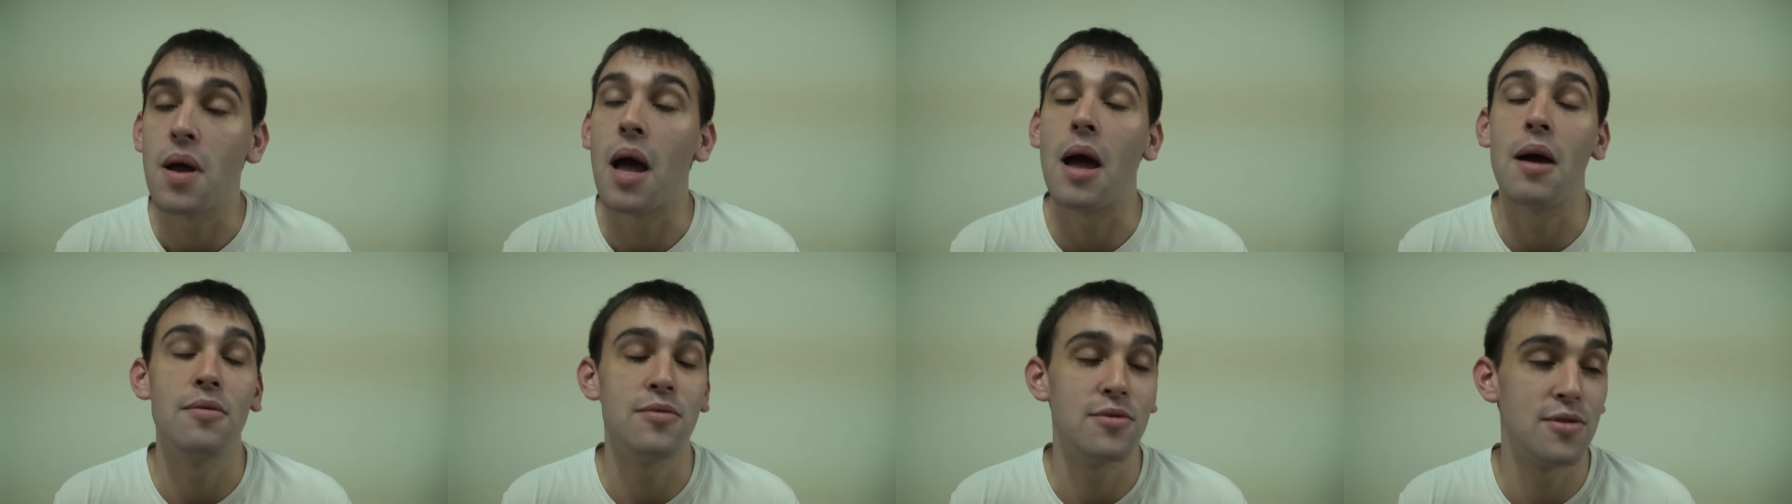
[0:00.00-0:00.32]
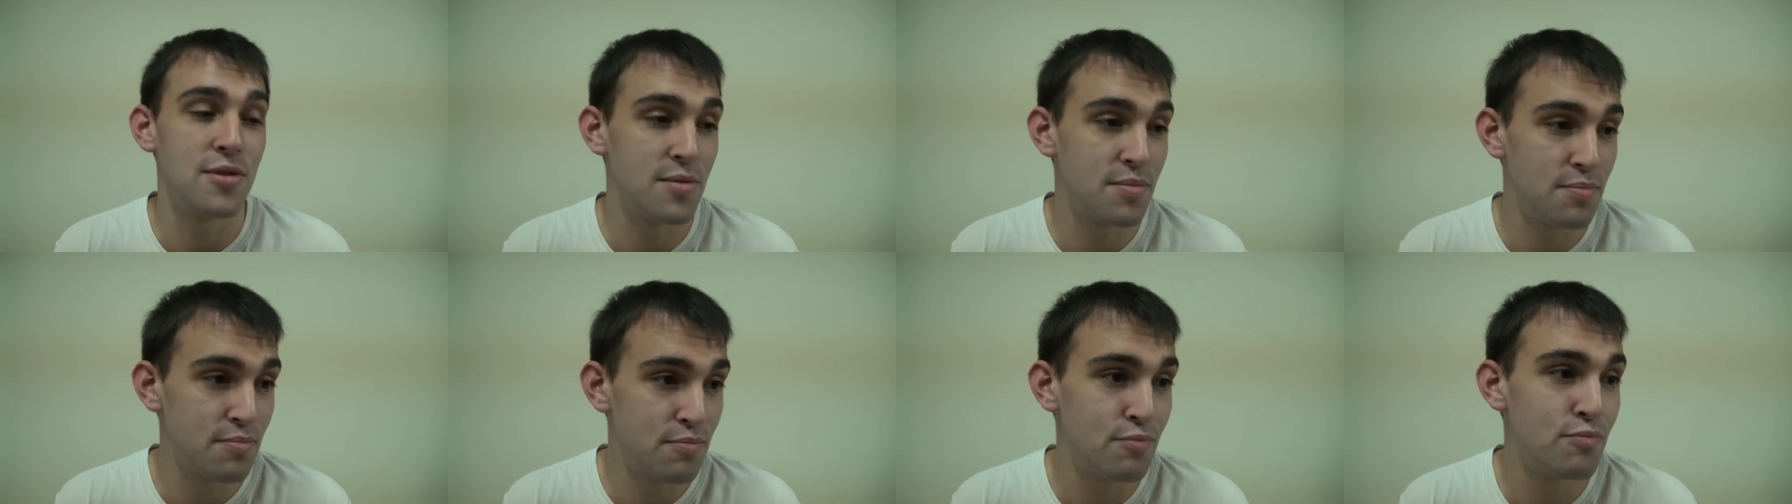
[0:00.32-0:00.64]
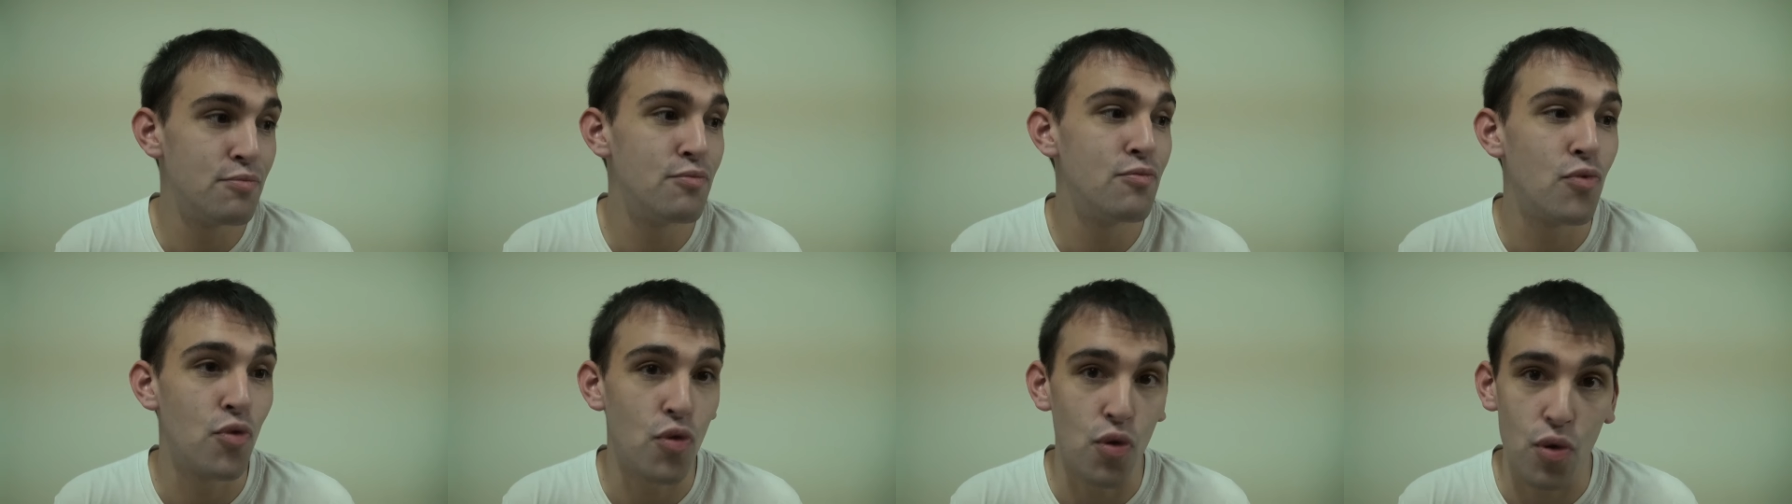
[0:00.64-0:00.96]
I was
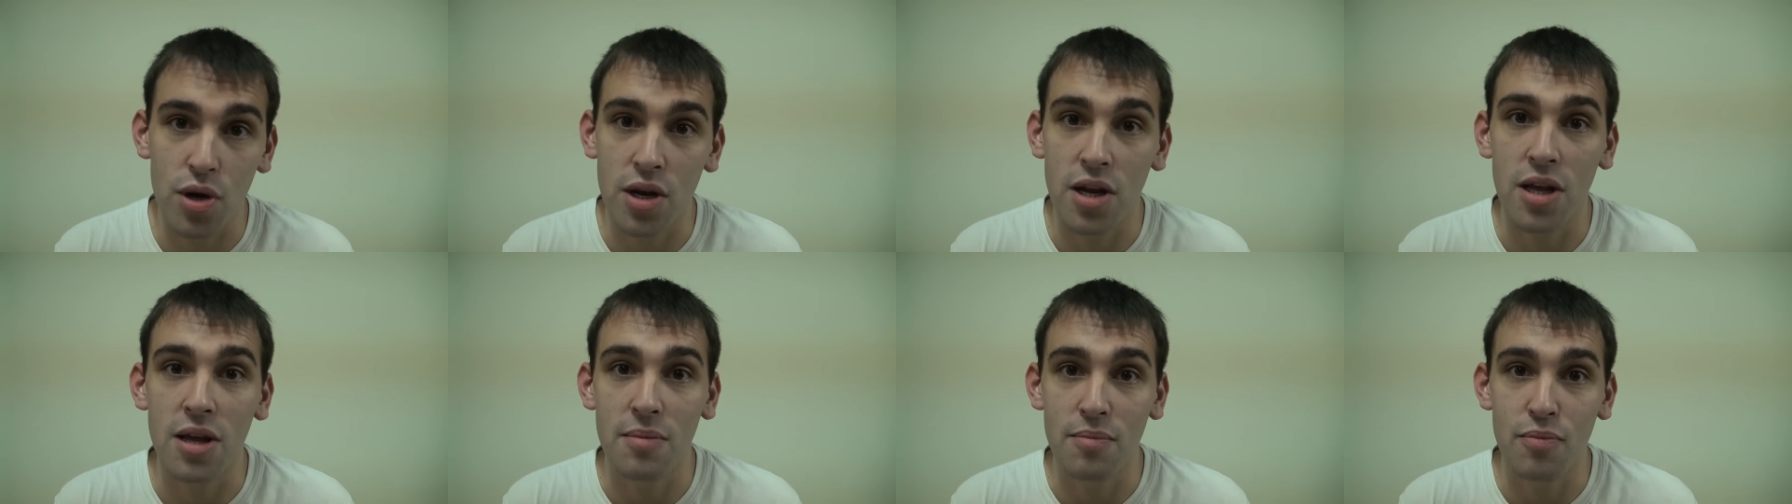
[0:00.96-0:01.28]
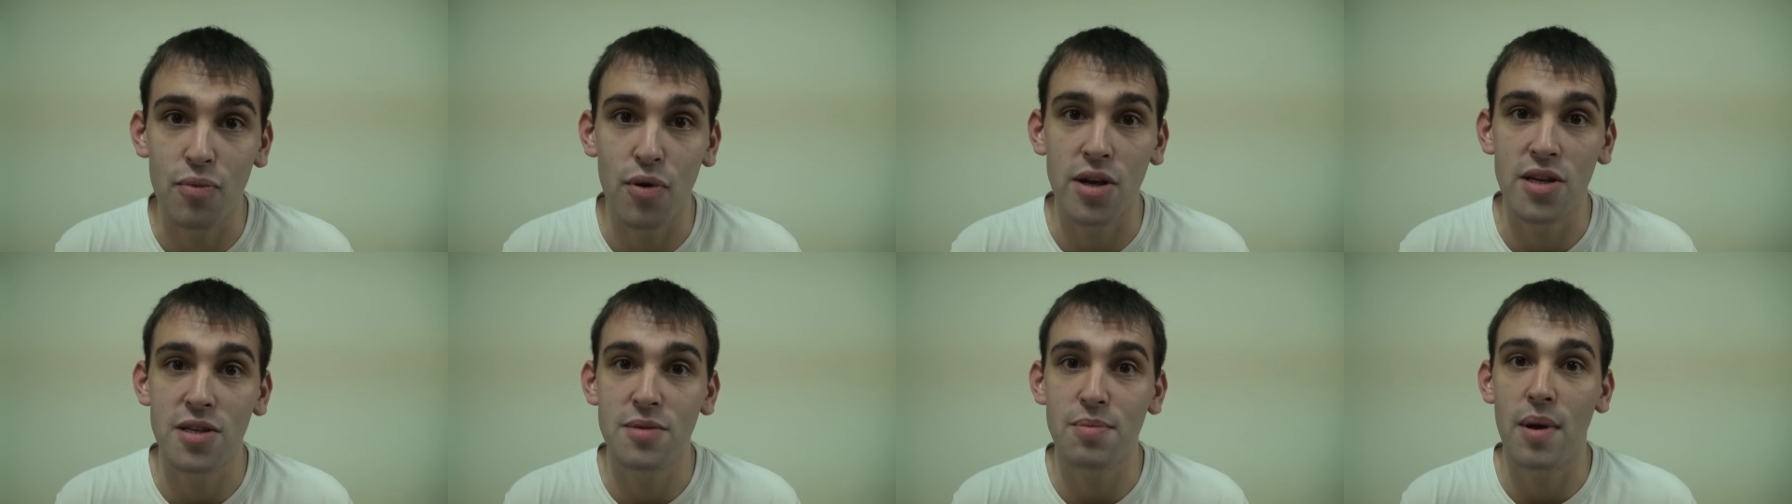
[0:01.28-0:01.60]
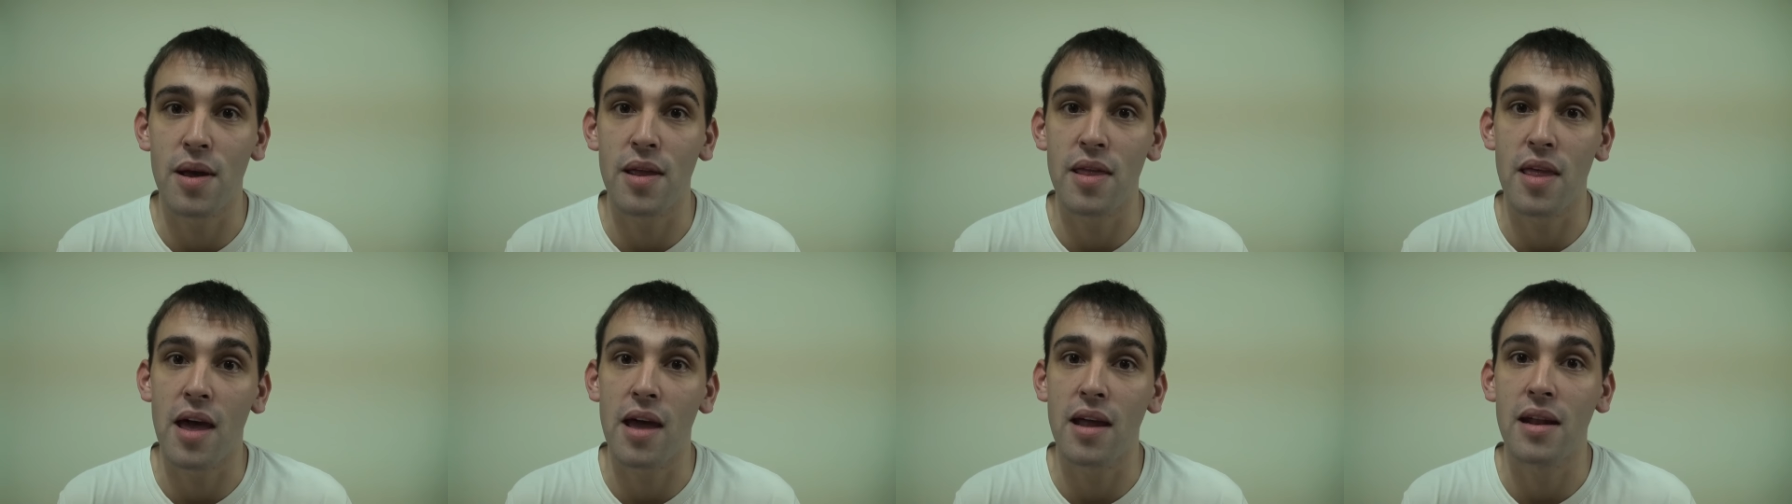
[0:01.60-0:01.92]
pretty impressed
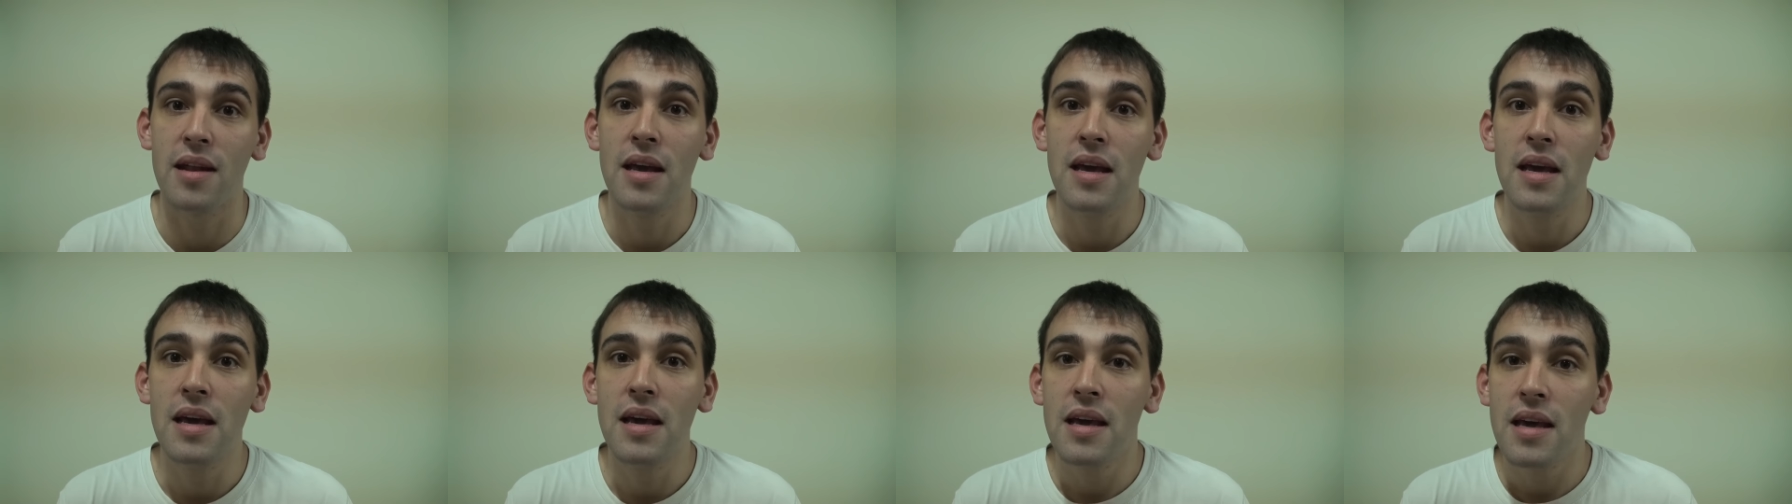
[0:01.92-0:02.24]
by that.